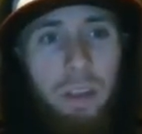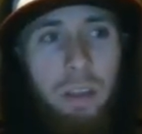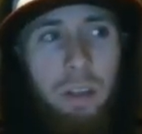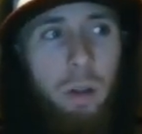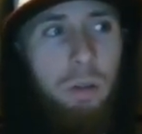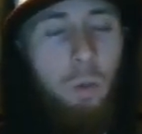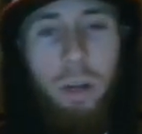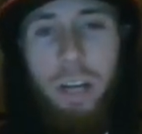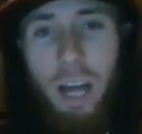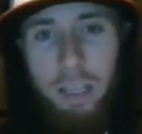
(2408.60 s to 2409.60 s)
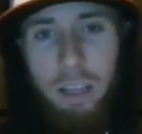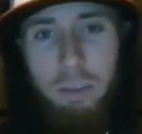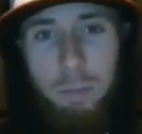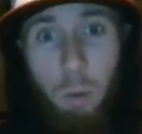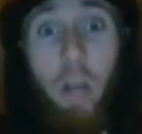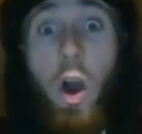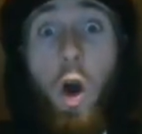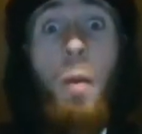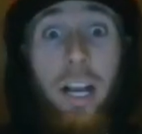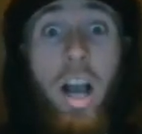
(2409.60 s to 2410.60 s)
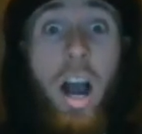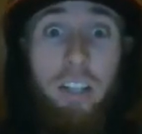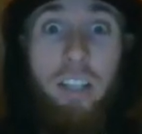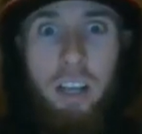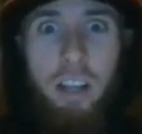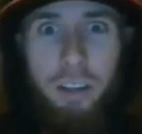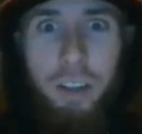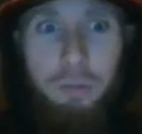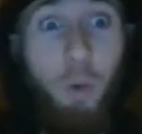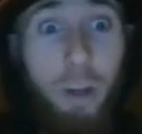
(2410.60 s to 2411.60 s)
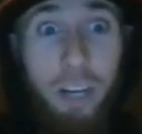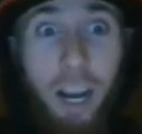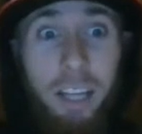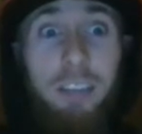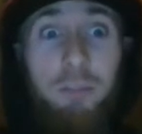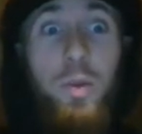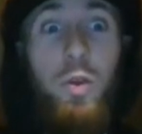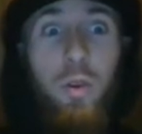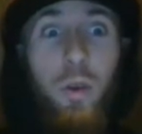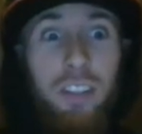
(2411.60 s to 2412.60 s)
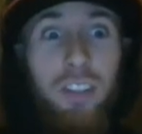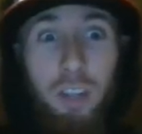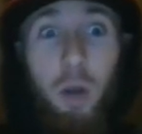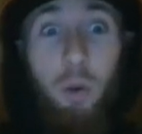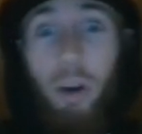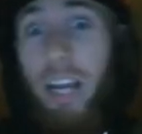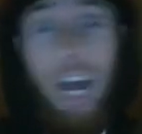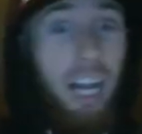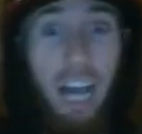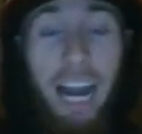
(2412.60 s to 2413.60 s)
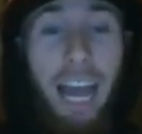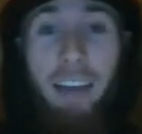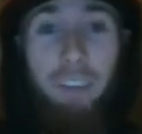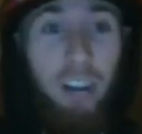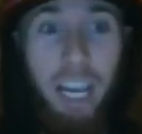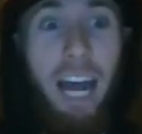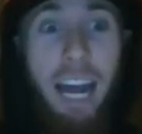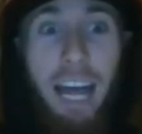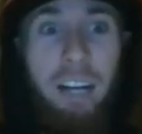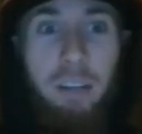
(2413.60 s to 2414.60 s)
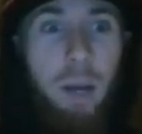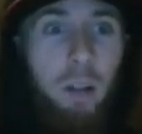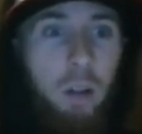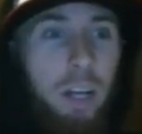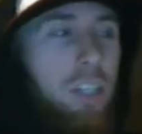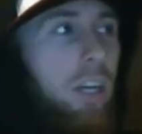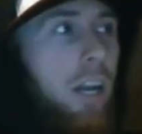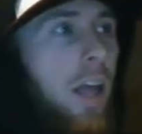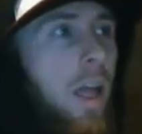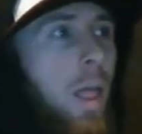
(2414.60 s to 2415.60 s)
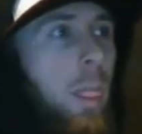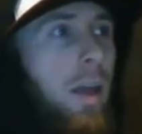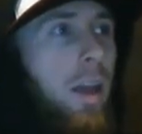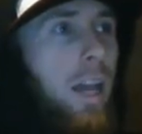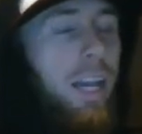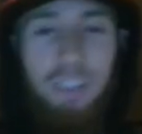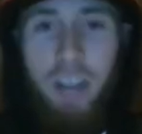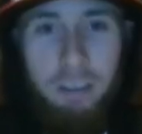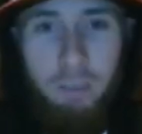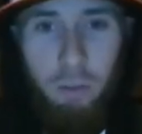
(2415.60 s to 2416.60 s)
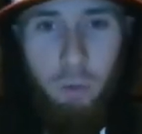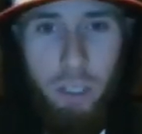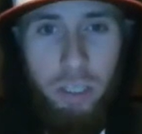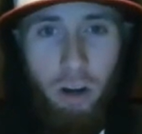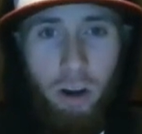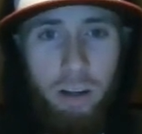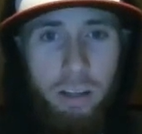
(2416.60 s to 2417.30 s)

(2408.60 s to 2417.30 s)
you know, the 49 Leaf, people are like, oh my gosh, the 49 Leaf Musial. It's so great. I got to have it. I got to add it to my collection. It's not even his rookie card.